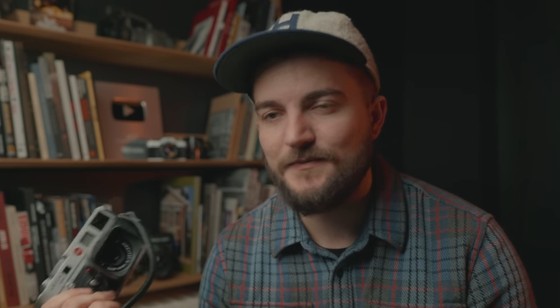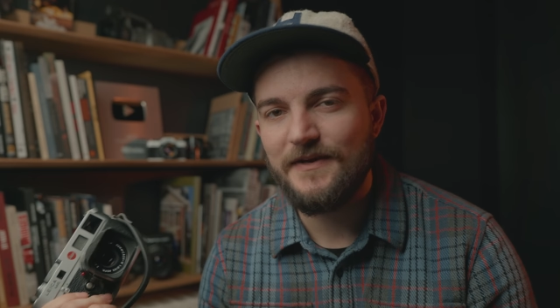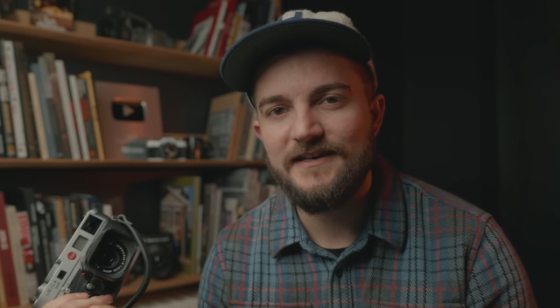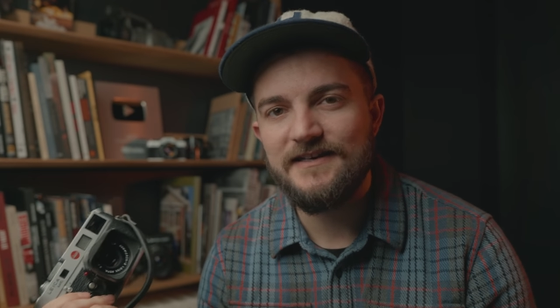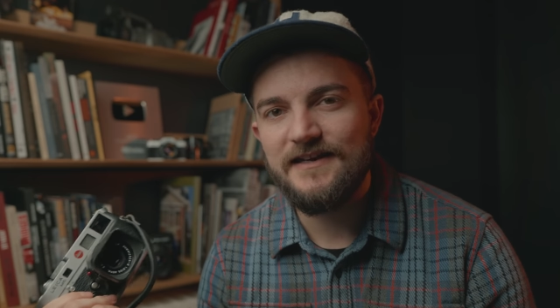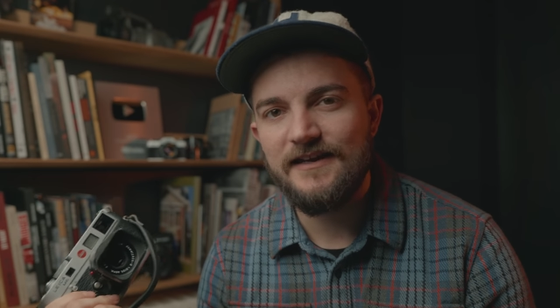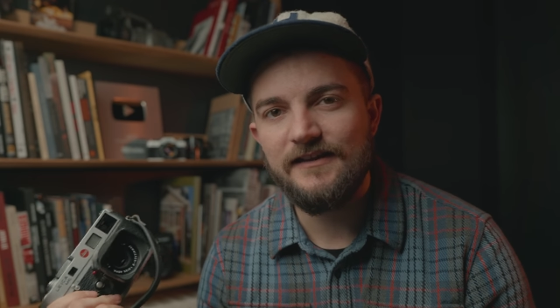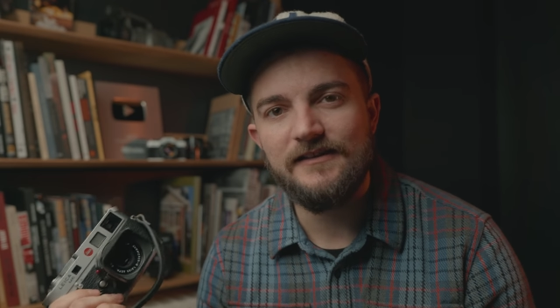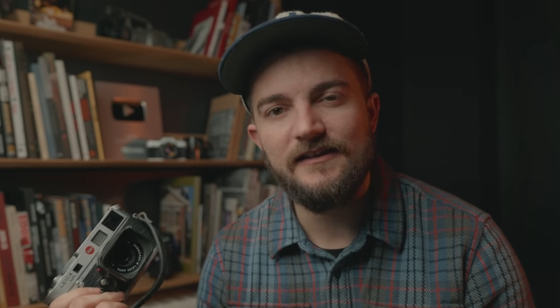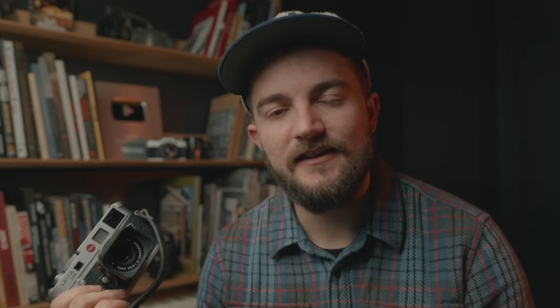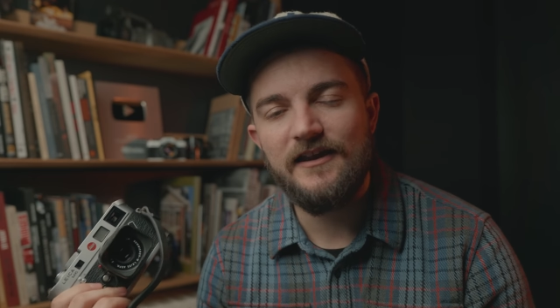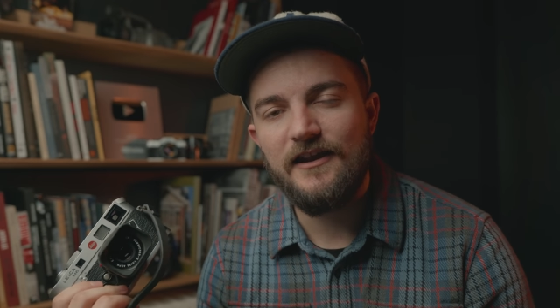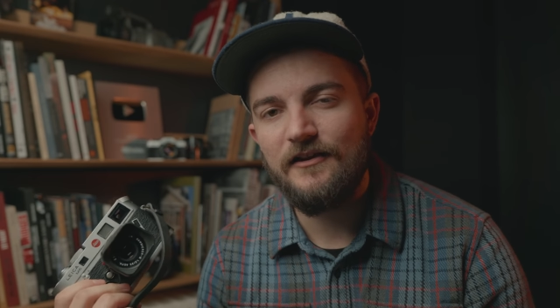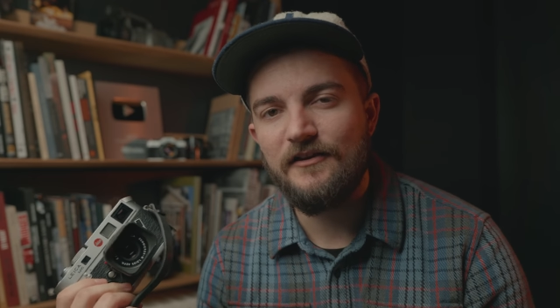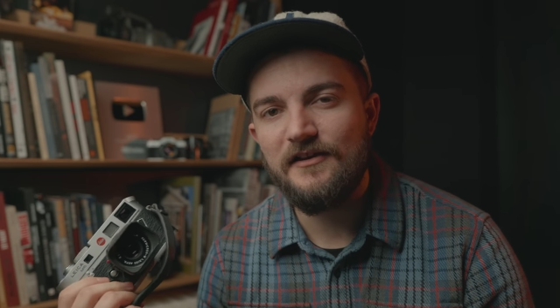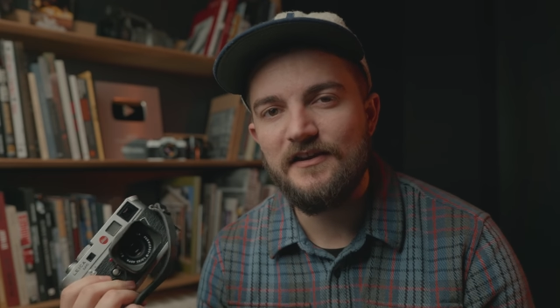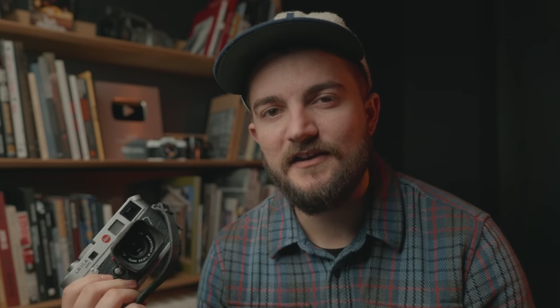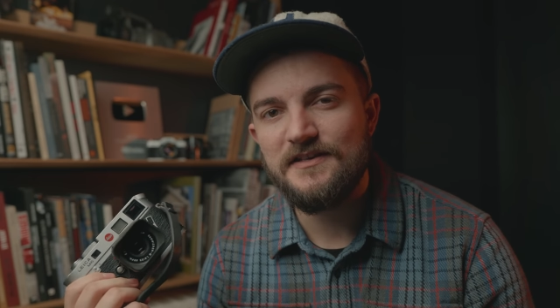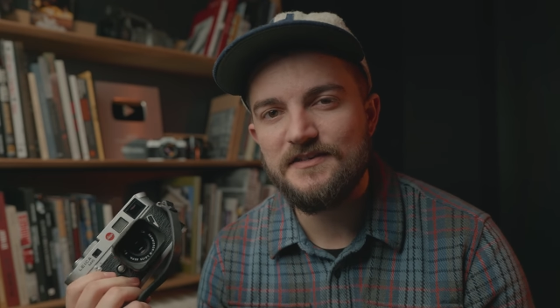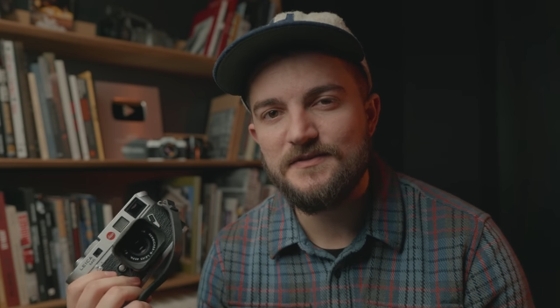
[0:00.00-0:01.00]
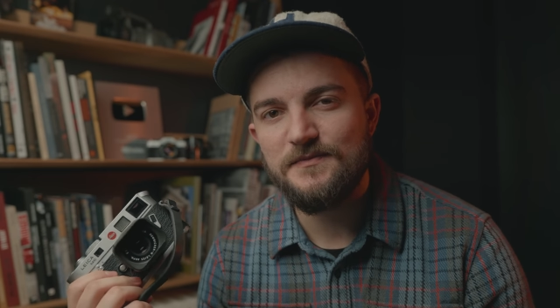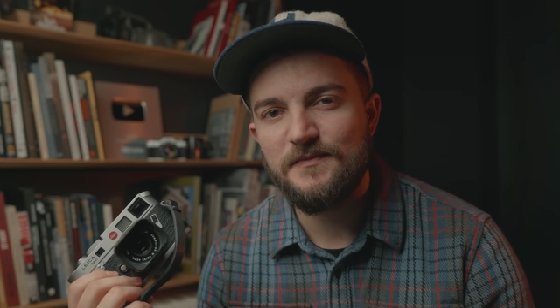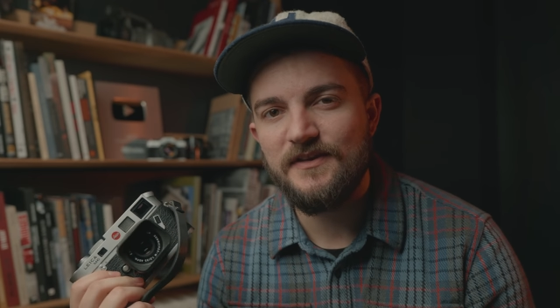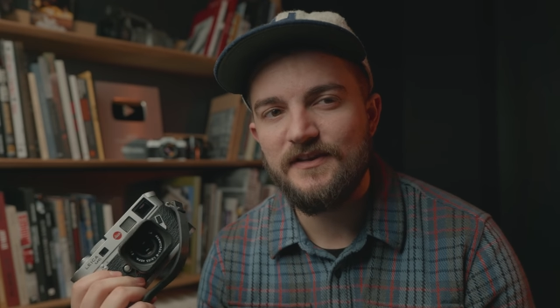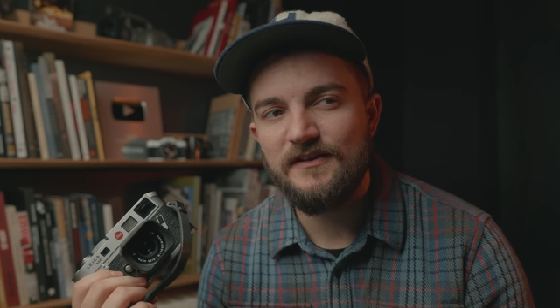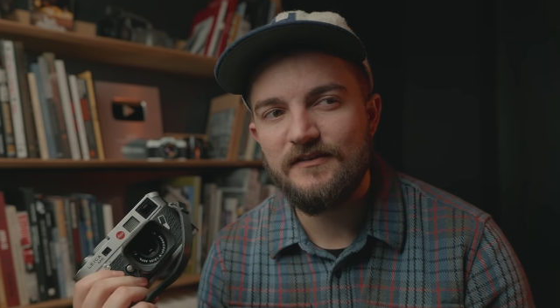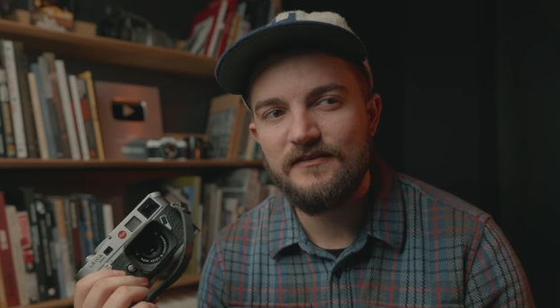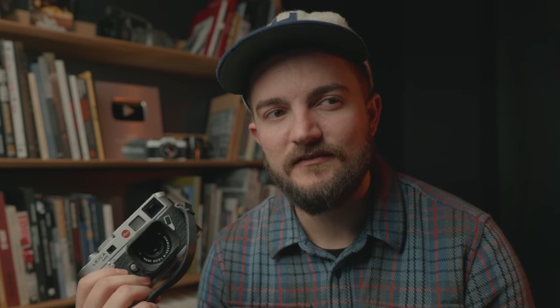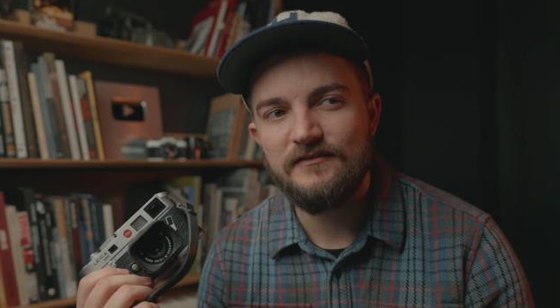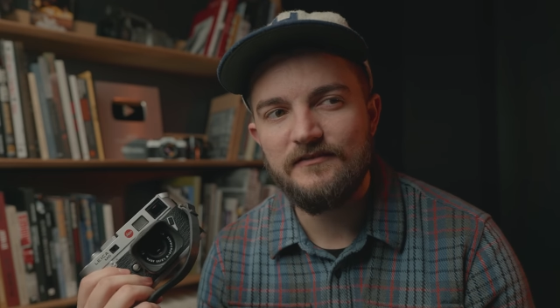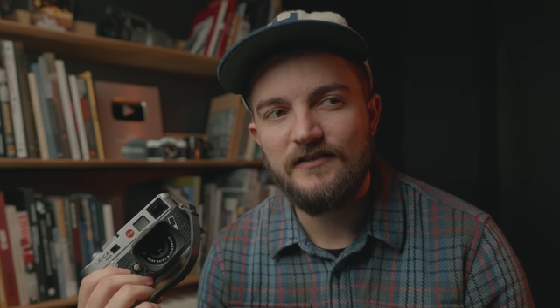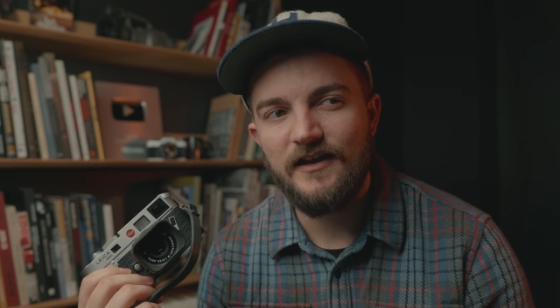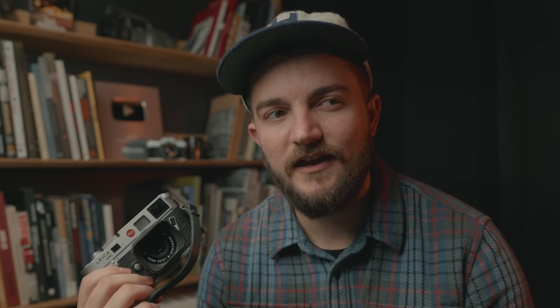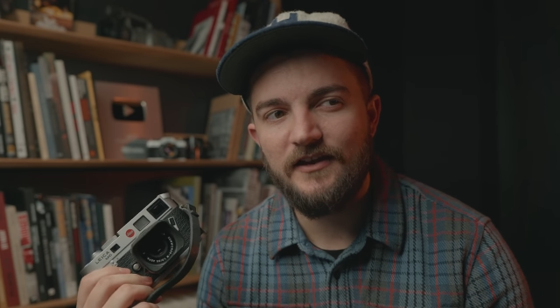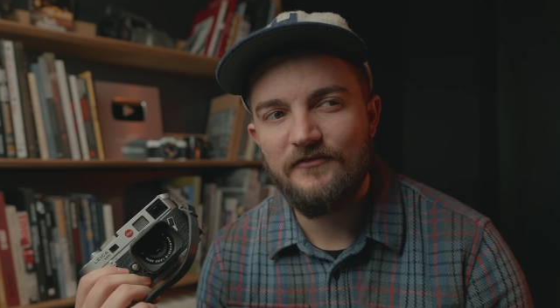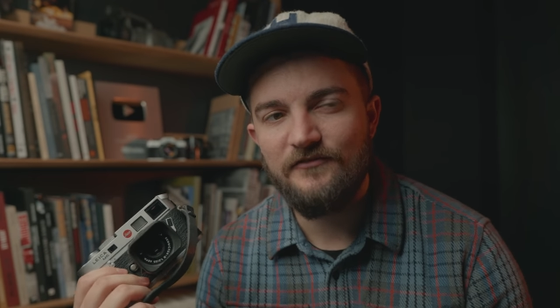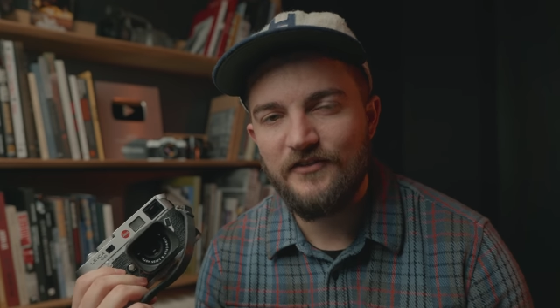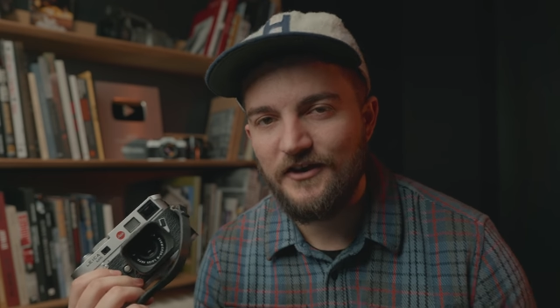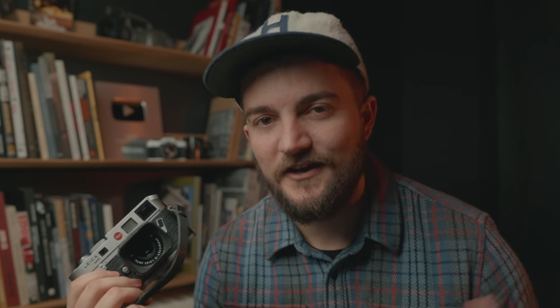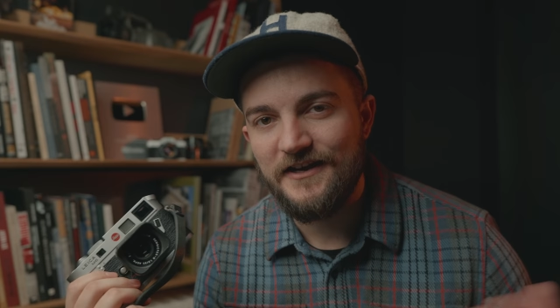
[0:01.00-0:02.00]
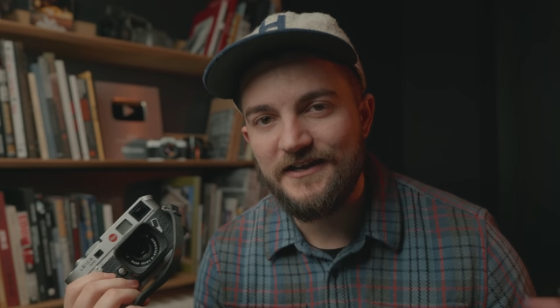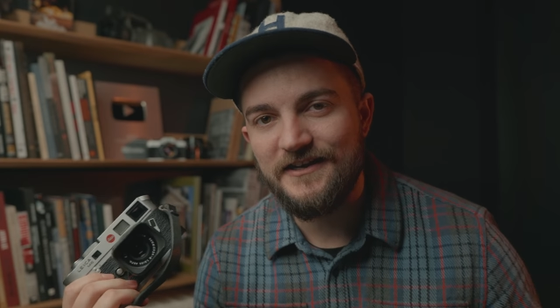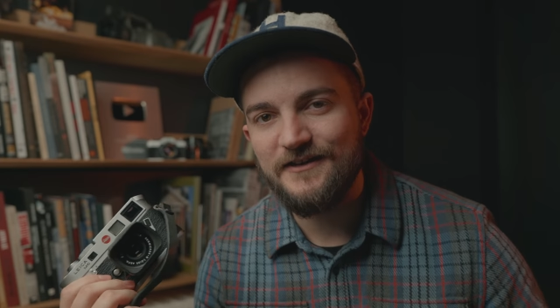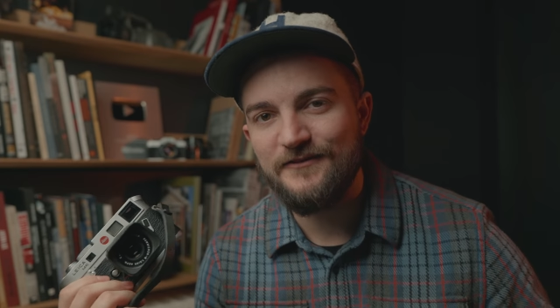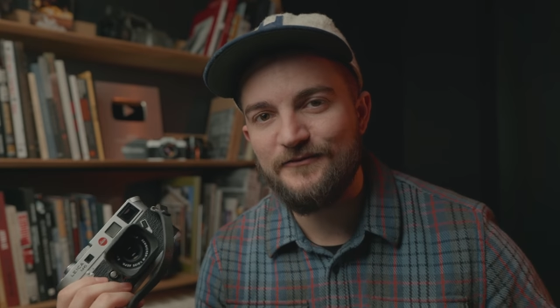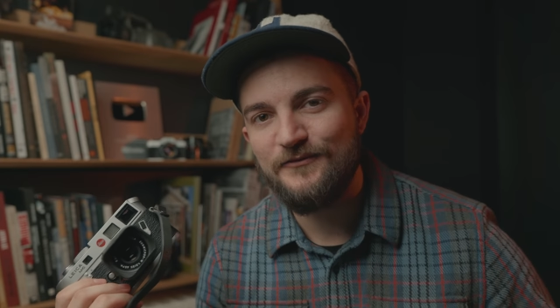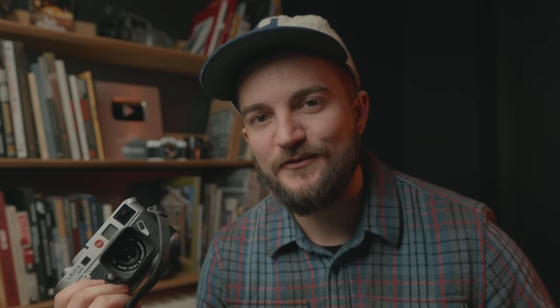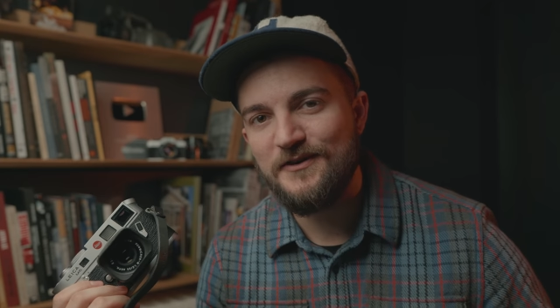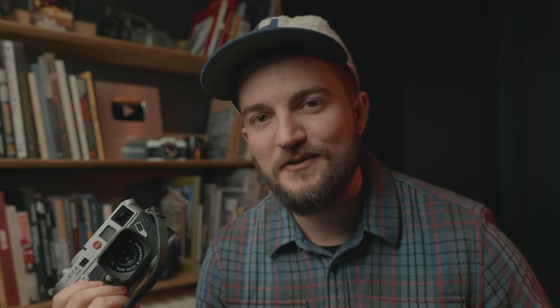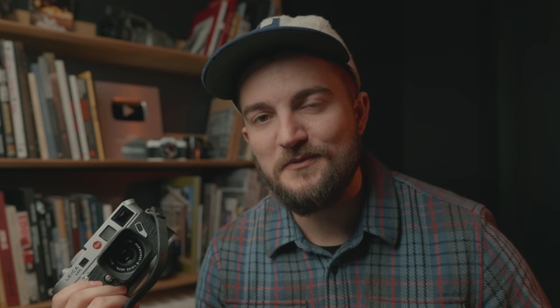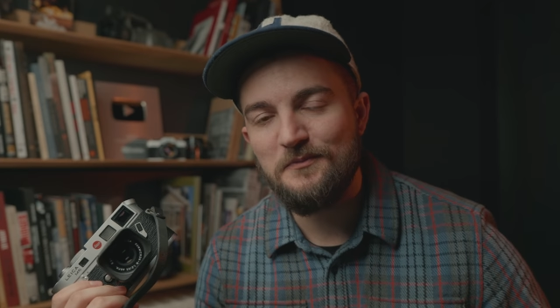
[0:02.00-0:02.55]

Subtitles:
my daily carry has been very different.